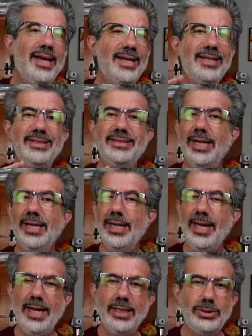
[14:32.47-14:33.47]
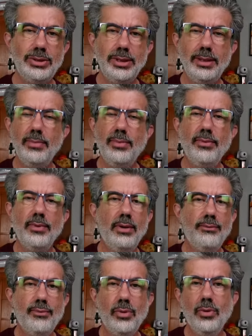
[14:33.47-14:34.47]
It is the last ship
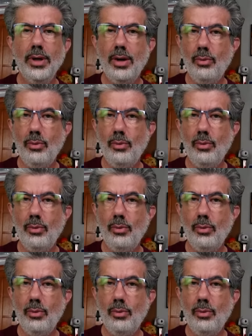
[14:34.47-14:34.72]
for